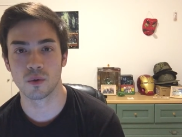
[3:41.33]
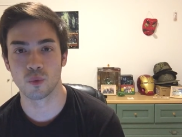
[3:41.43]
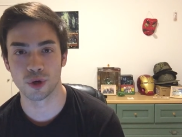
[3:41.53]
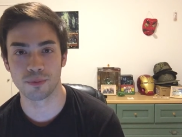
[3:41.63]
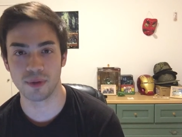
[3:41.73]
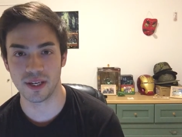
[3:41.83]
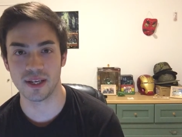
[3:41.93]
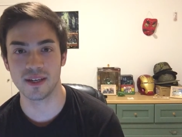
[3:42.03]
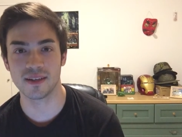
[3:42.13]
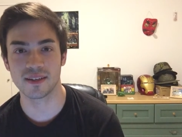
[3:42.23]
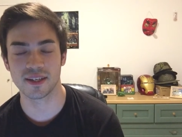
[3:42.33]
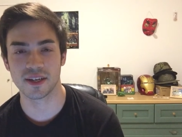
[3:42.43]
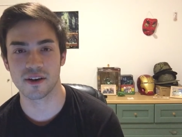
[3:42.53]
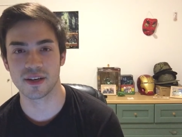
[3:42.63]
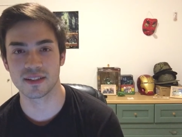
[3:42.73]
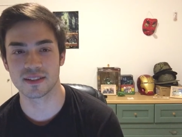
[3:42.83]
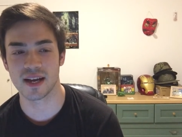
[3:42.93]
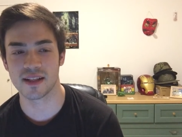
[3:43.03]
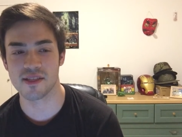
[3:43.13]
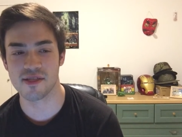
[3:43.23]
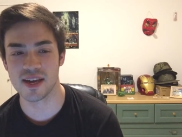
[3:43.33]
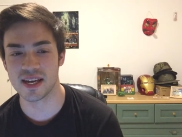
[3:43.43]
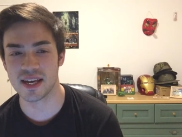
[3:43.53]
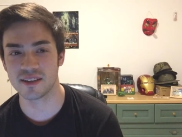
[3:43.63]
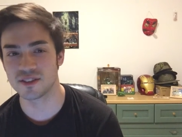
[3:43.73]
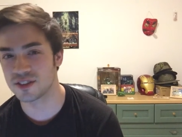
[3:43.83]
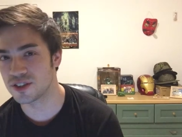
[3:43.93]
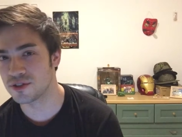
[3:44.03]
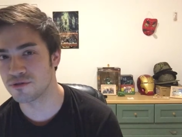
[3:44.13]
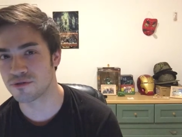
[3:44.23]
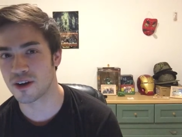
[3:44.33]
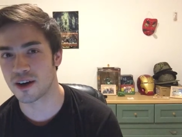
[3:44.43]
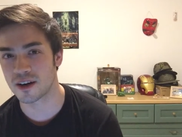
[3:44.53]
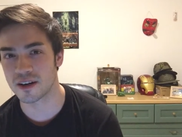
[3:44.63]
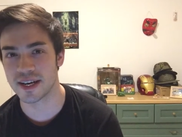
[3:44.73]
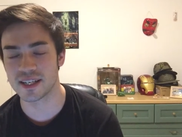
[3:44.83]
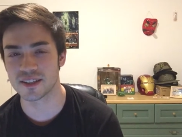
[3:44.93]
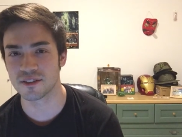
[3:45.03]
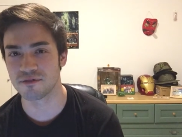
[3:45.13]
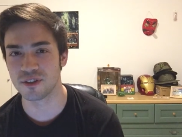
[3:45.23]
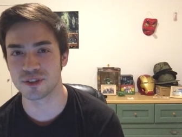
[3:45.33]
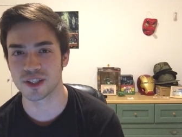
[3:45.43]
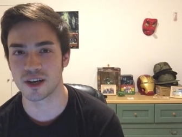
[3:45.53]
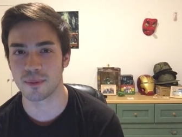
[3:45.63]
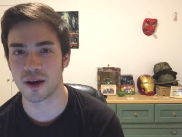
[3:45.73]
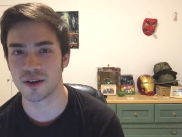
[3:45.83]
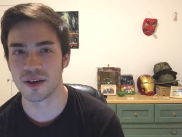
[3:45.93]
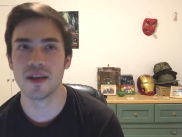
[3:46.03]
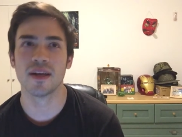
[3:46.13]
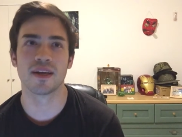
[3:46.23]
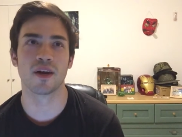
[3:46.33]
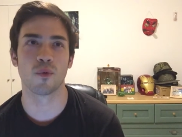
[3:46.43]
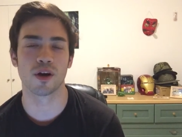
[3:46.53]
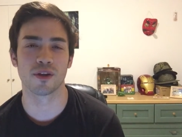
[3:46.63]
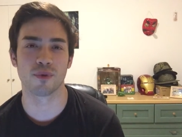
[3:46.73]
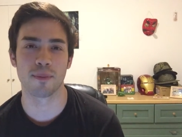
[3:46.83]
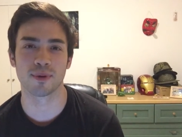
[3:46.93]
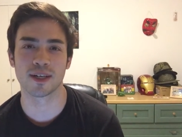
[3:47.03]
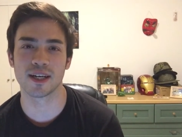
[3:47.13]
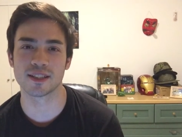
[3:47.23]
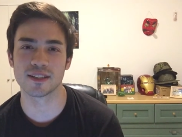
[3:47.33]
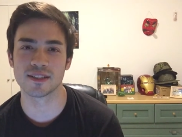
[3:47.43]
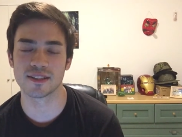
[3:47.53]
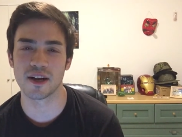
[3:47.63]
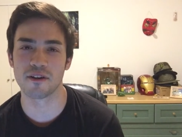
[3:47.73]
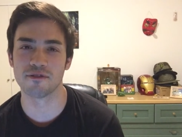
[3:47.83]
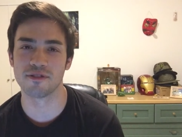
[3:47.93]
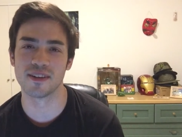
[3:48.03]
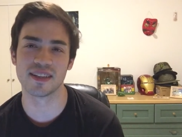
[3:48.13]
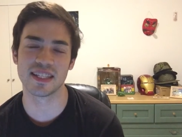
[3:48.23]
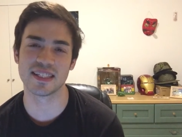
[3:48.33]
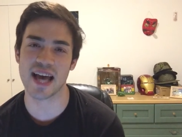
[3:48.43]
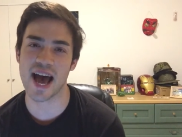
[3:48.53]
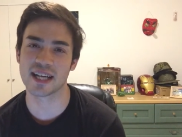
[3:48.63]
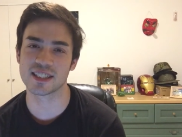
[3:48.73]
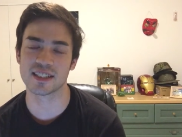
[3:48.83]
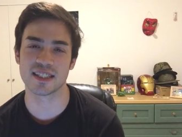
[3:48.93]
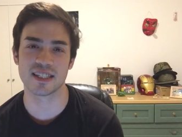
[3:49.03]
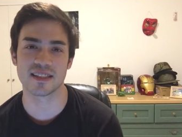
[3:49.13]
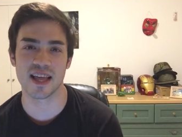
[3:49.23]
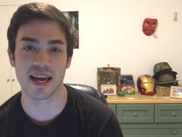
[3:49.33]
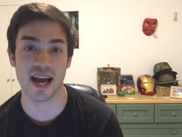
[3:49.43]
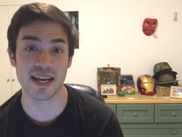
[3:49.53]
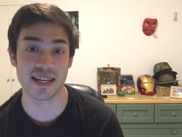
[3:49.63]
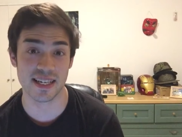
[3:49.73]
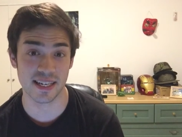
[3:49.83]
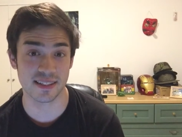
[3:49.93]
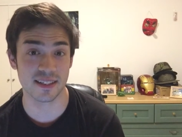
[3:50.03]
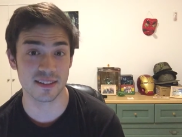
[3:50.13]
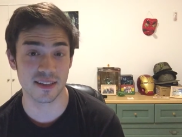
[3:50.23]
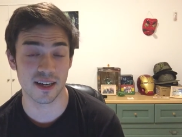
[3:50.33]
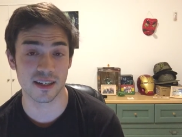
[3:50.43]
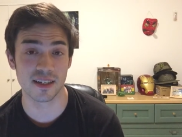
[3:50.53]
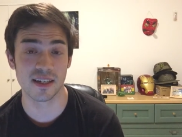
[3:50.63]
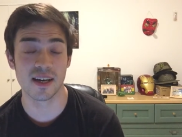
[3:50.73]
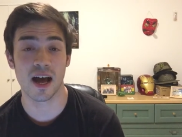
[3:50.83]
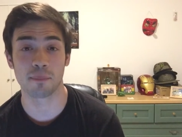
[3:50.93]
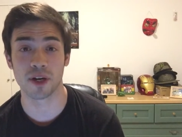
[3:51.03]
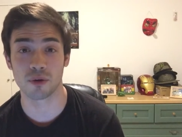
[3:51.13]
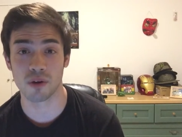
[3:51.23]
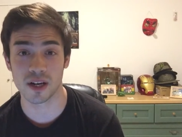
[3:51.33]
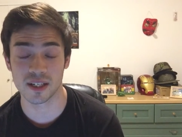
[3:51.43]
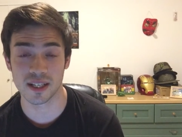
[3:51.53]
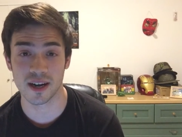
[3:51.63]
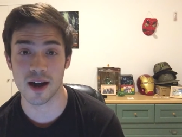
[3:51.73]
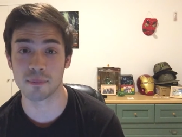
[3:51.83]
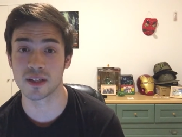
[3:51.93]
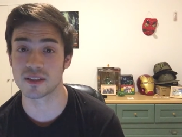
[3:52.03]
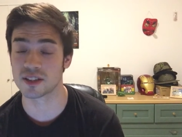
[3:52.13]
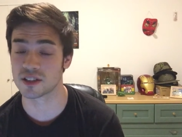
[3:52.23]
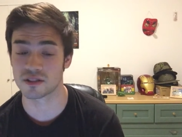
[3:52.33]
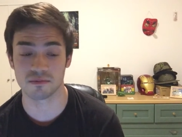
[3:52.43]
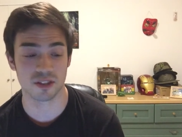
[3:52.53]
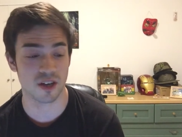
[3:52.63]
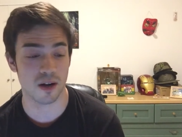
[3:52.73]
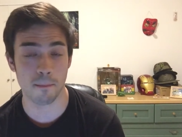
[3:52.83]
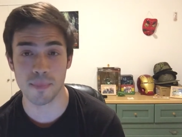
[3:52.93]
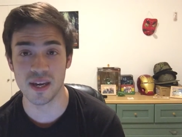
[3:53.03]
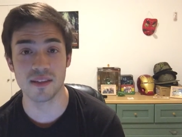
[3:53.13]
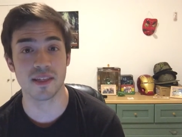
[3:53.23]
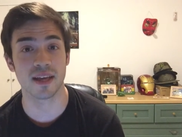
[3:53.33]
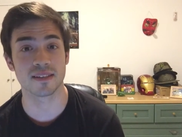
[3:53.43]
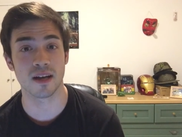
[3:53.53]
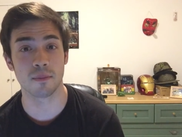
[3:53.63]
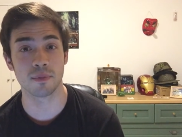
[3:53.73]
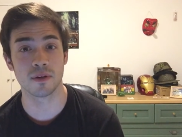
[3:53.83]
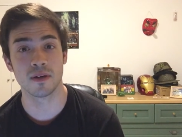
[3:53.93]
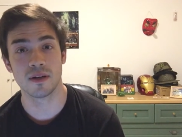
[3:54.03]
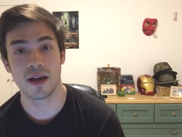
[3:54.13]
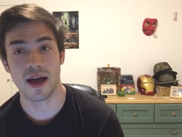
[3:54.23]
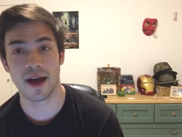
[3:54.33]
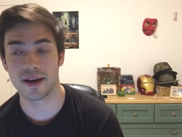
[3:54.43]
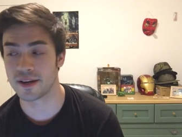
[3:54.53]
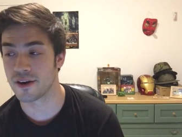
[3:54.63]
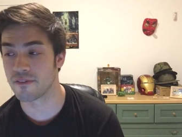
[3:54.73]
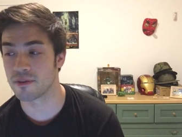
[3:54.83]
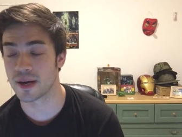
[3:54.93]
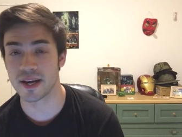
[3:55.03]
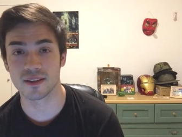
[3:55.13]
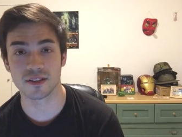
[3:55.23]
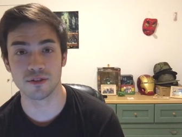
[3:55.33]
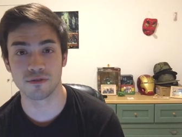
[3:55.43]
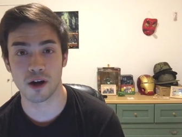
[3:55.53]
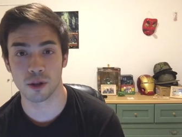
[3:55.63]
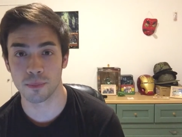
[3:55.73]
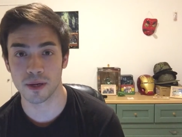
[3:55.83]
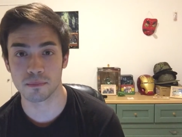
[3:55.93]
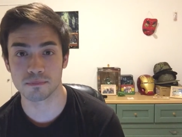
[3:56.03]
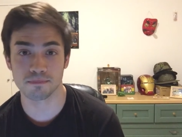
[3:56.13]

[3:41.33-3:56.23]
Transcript: would be. You know, he's not thinking too far into the future about, you know, what are the repercussions of these actions. He's like, I need to get this done. I'm going to run in there. I'm going to just start beating things up. And, you know, everybody else, you follow me